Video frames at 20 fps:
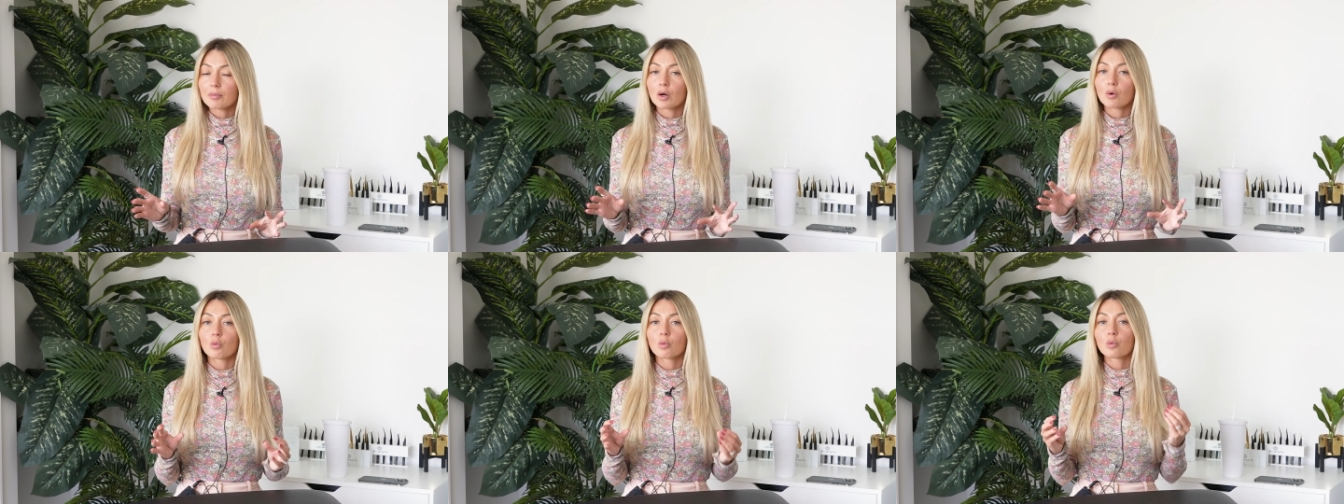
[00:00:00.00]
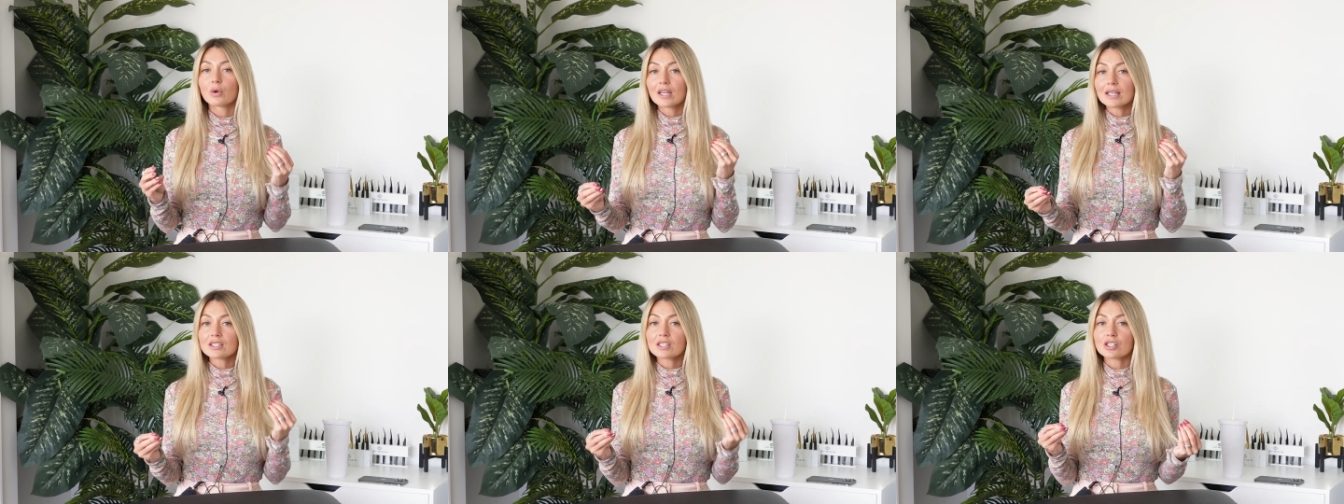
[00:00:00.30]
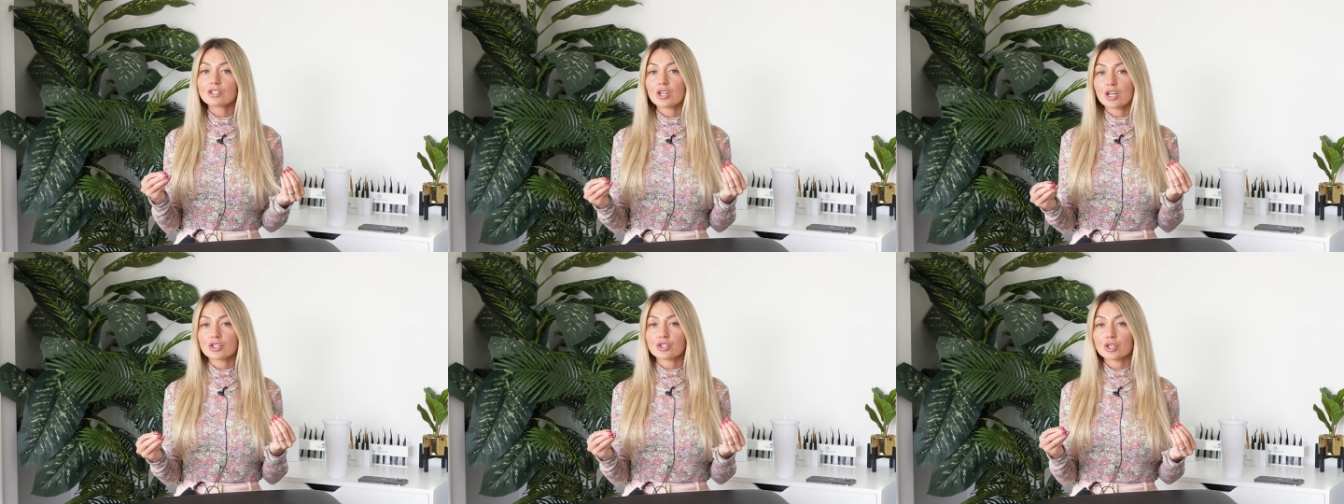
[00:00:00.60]
but we
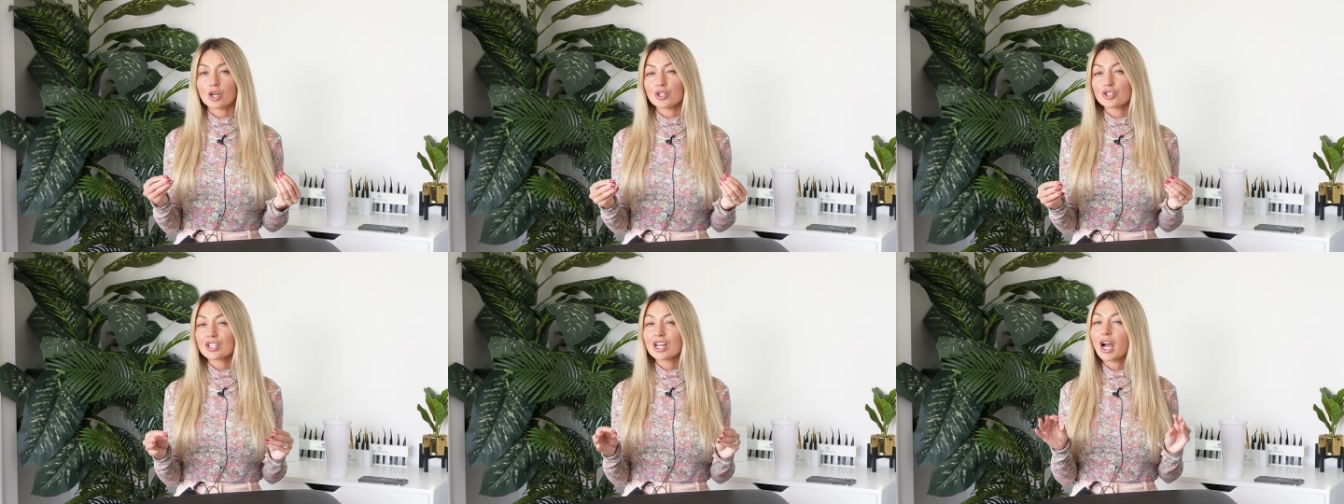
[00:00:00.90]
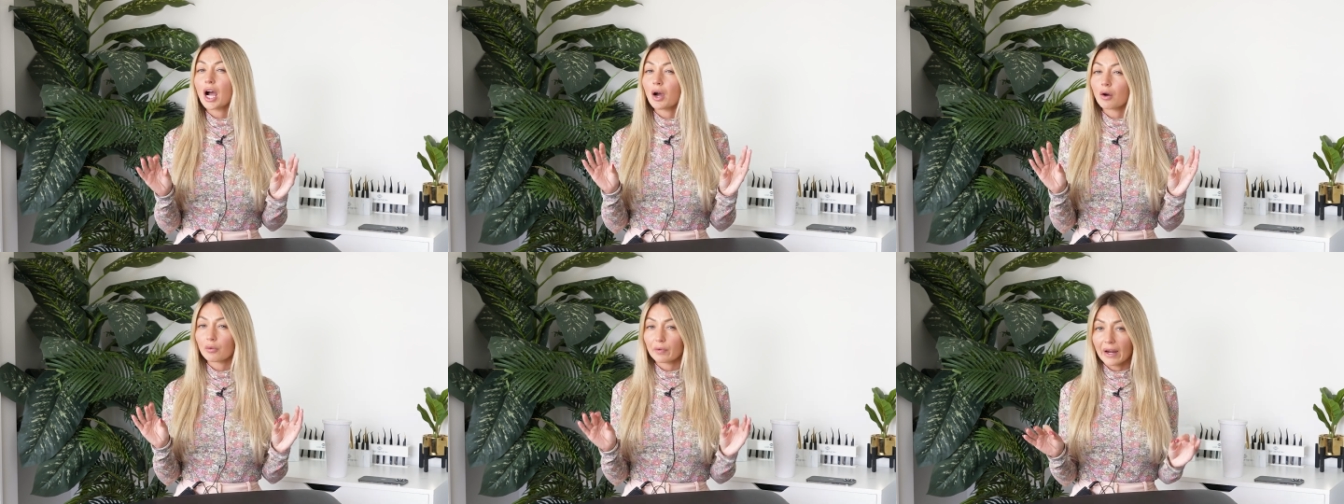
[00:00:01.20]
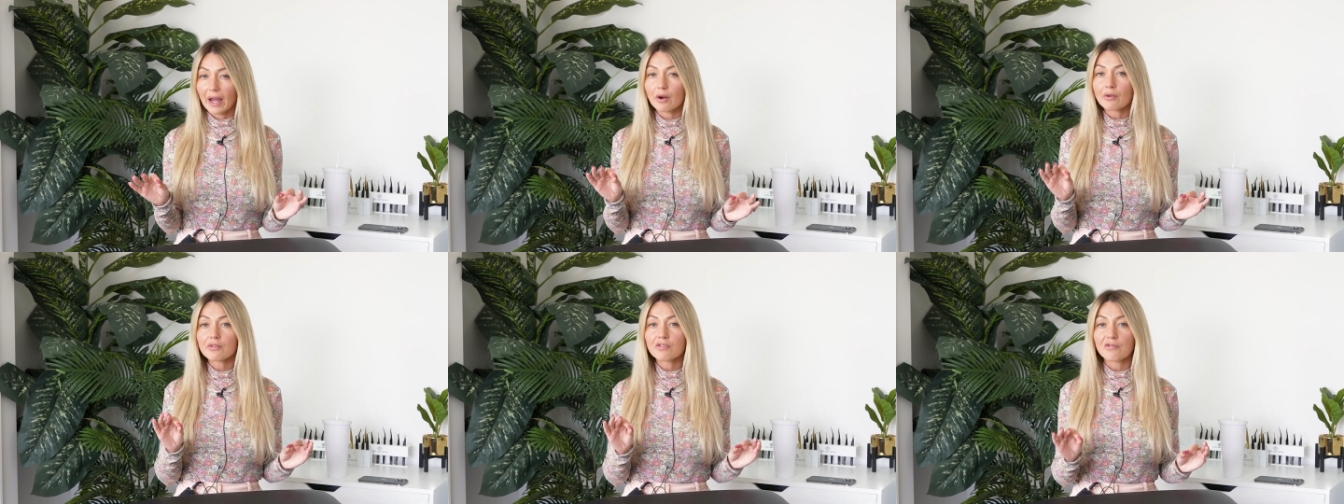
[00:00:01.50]
suggest charging
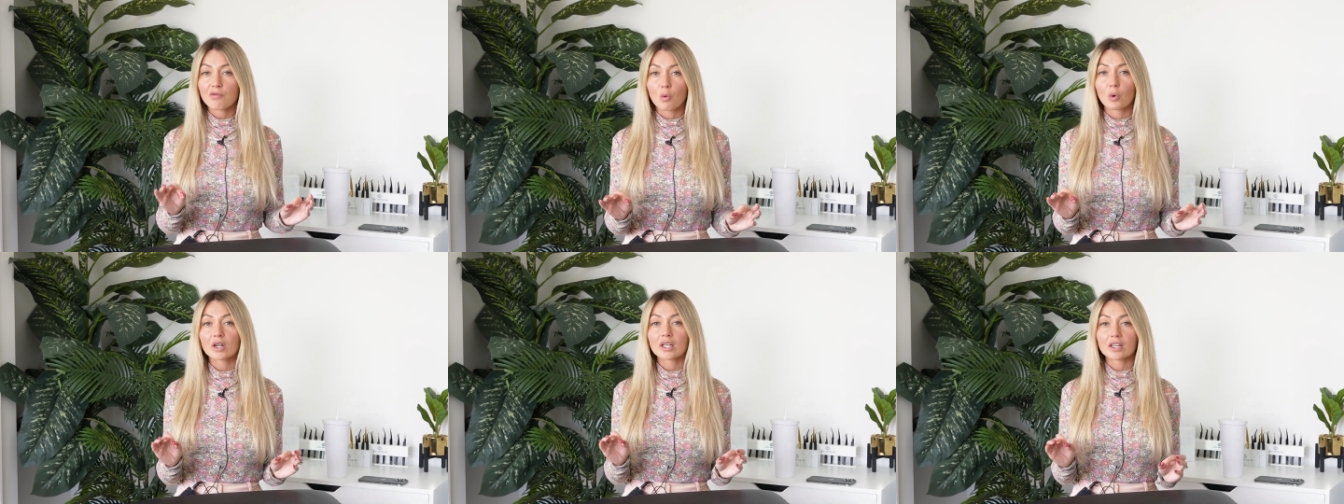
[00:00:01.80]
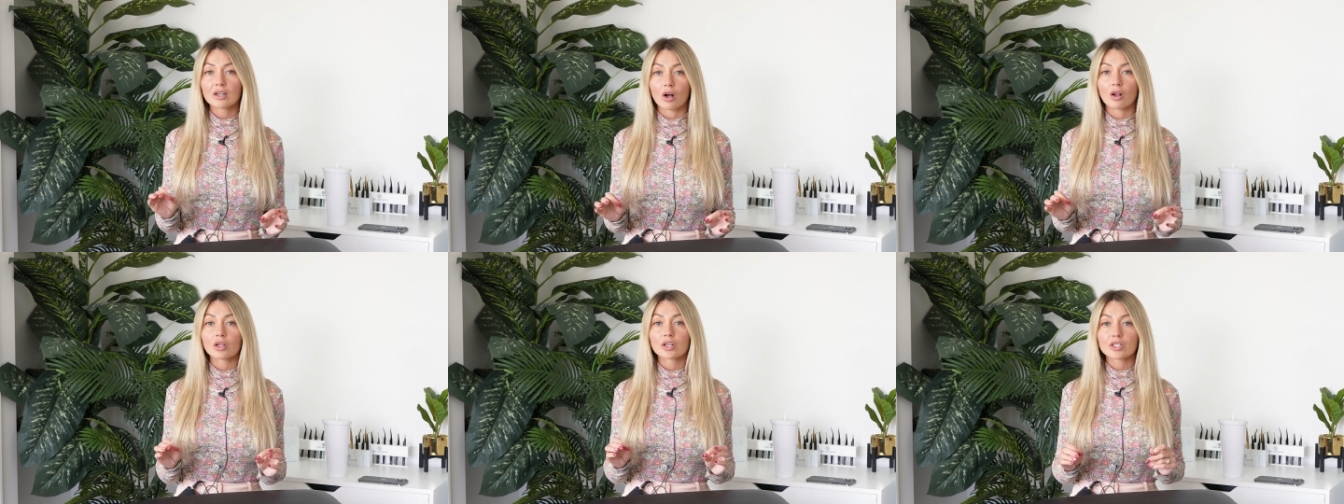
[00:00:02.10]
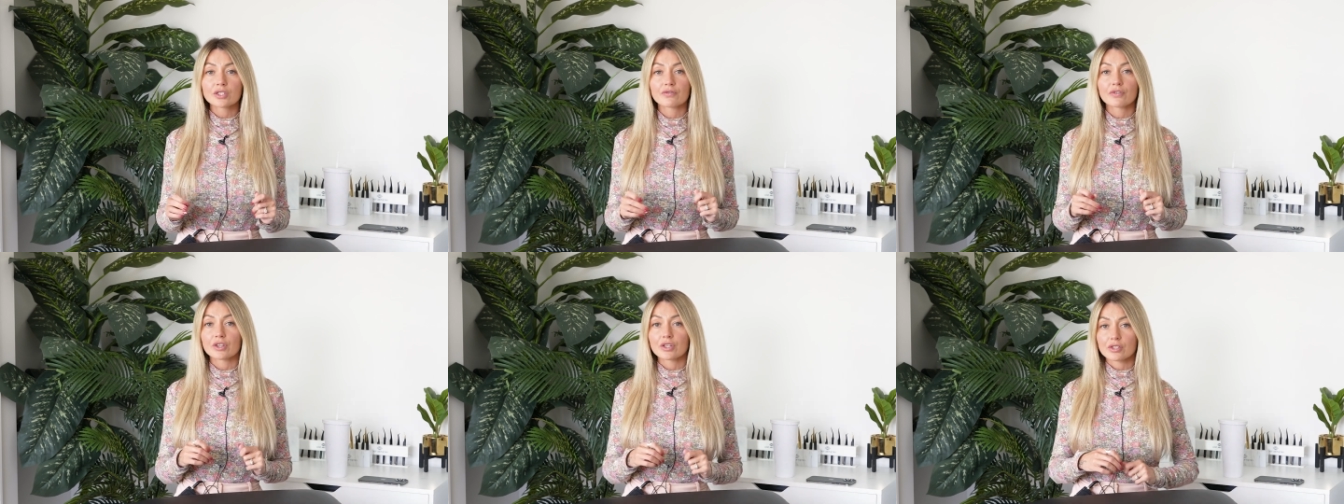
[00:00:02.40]
around
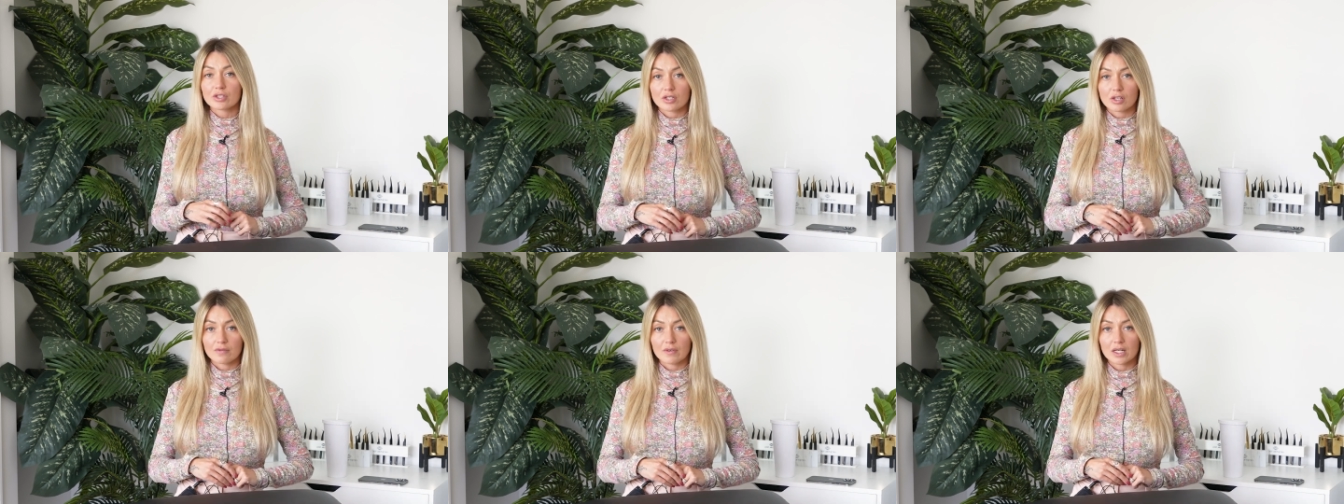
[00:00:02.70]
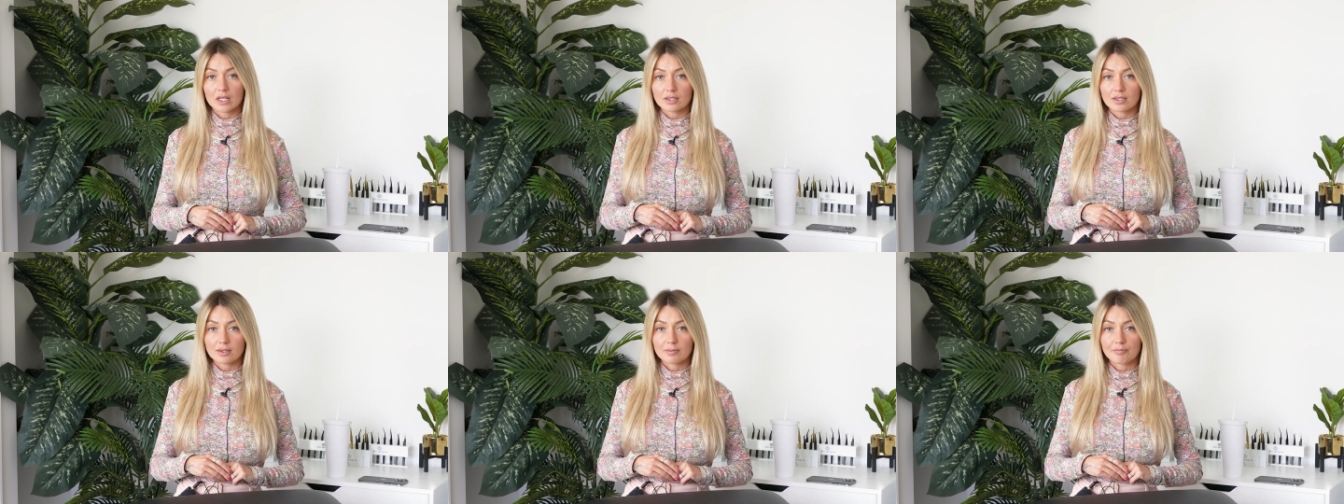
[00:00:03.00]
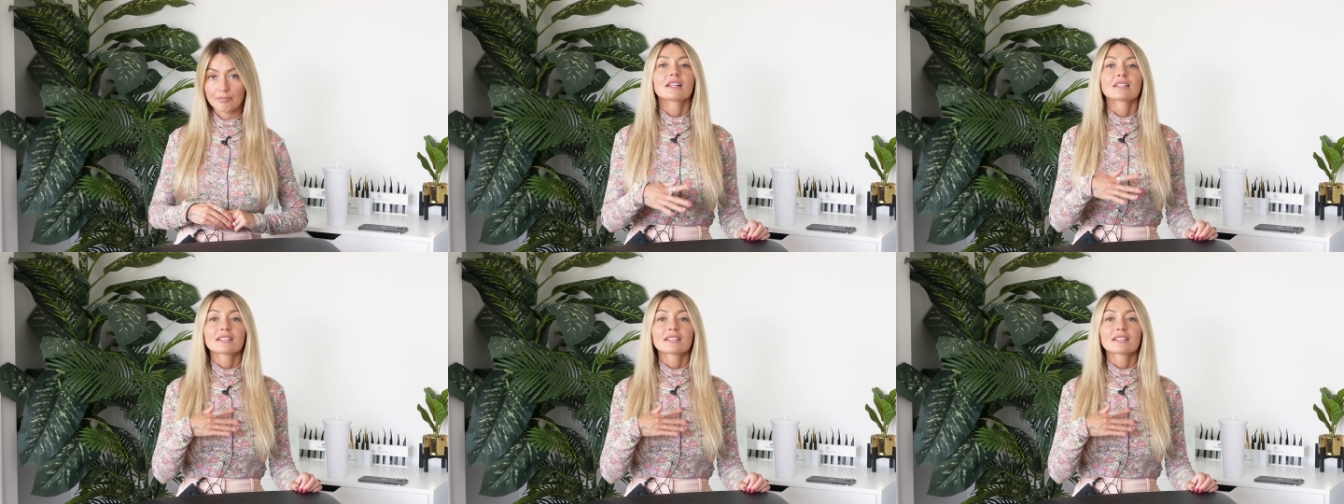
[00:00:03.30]
$40 for the service.